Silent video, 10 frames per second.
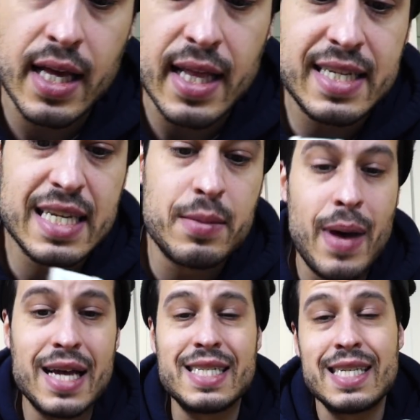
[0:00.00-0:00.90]
this is
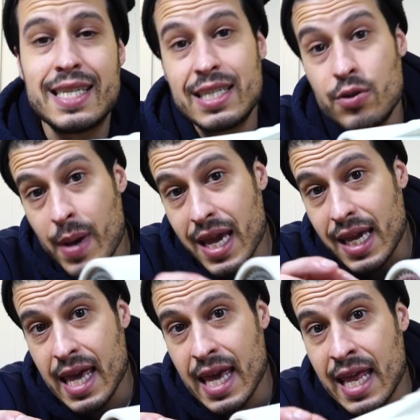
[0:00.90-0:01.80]
best to
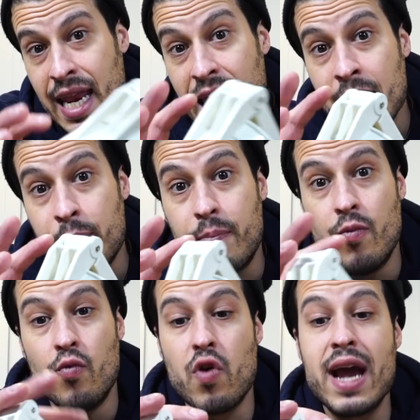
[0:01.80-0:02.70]
make in a
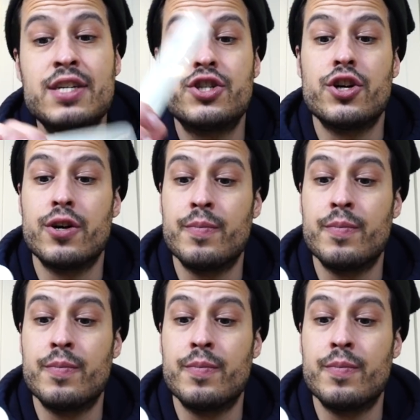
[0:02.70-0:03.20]
ricer.